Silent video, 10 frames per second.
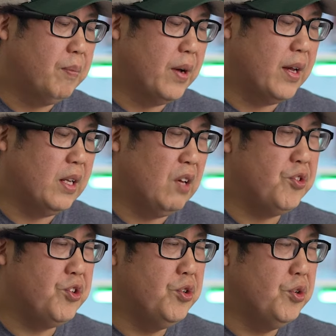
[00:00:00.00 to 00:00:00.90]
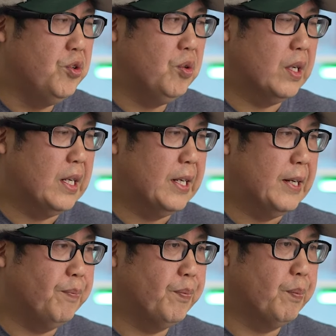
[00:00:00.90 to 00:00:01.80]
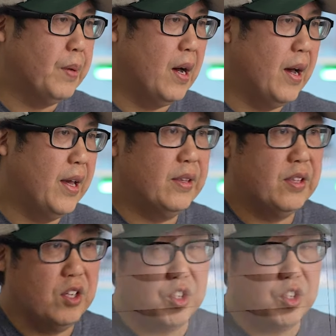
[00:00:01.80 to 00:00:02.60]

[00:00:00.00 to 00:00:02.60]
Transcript: But if you buy this